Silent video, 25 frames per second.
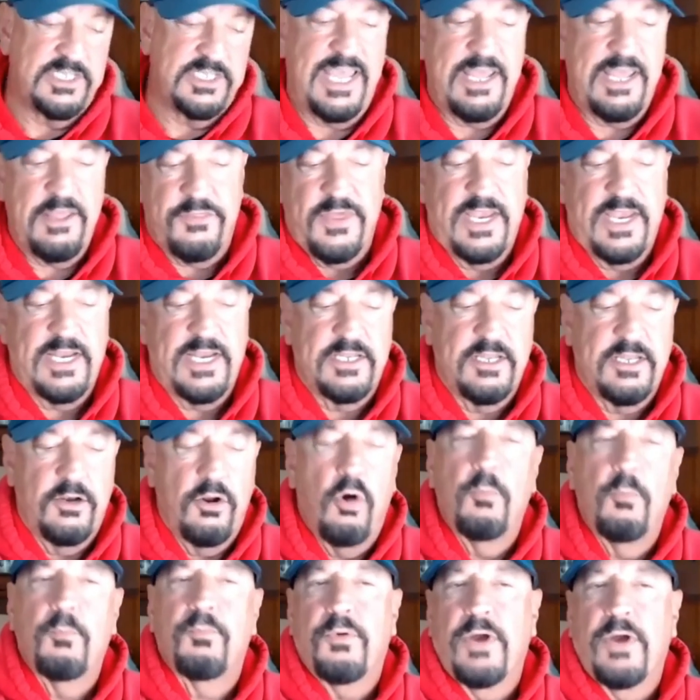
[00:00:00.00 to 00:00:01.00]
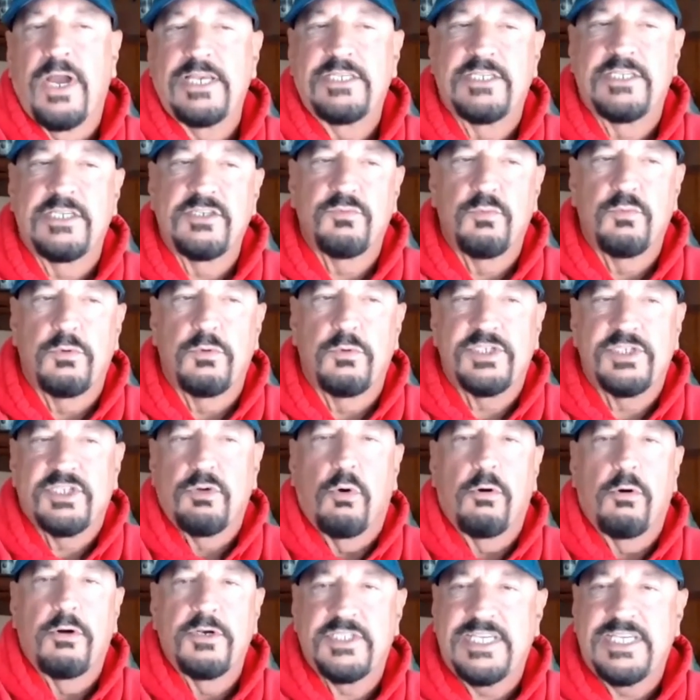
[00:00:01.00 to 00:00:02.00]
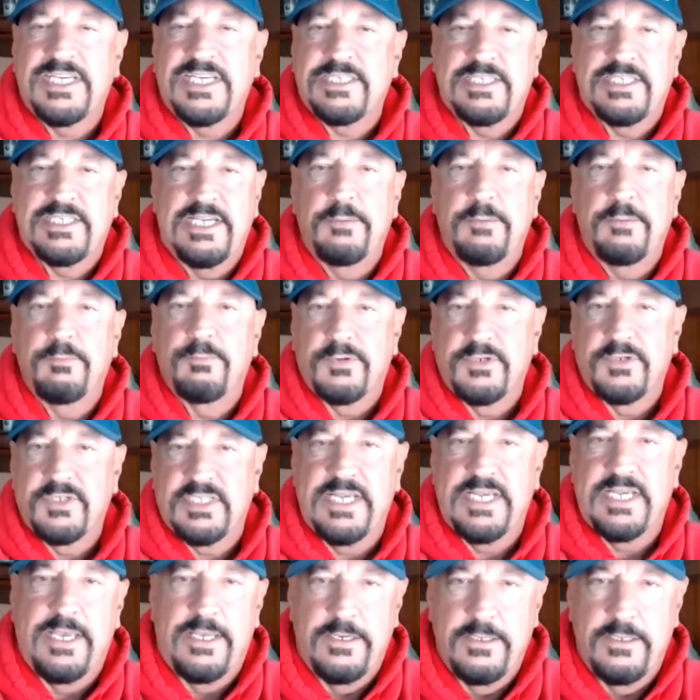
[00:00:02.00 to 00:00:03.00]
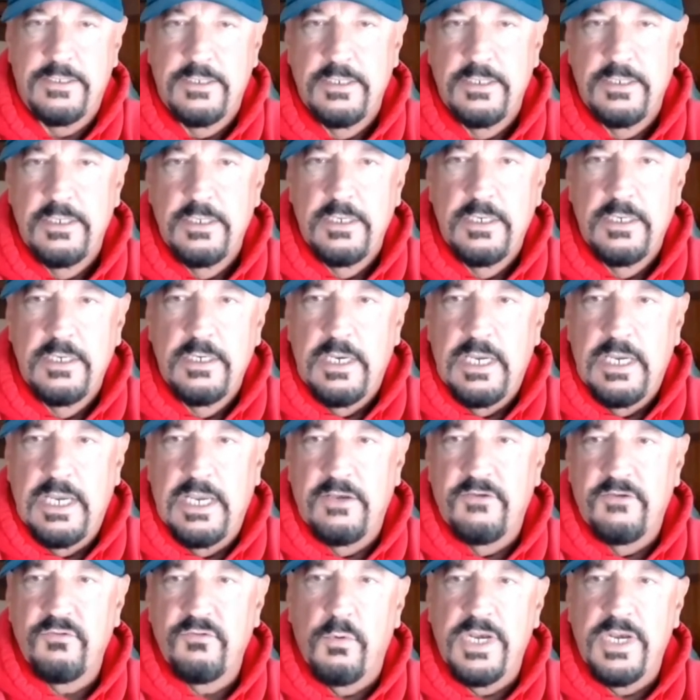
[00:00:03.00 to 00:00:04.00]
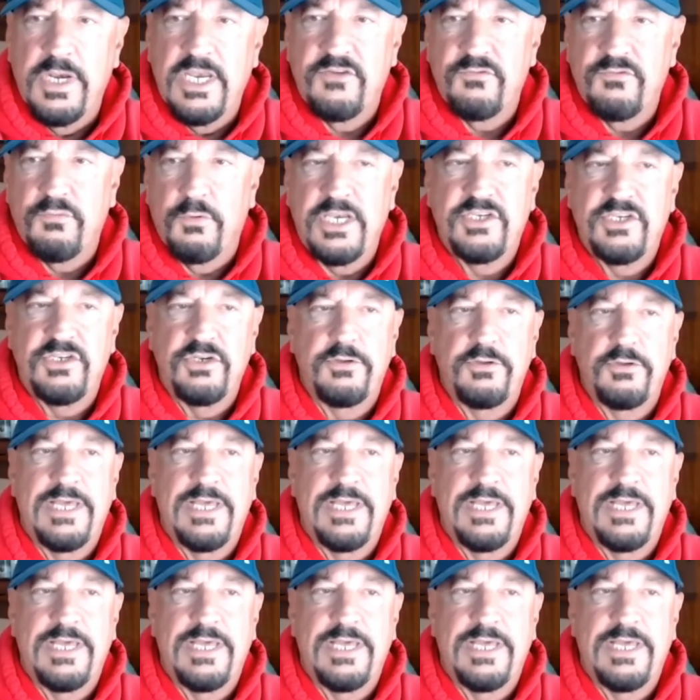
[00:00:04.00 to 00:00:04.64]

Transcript: They think that home prices will soar 16% in 2022.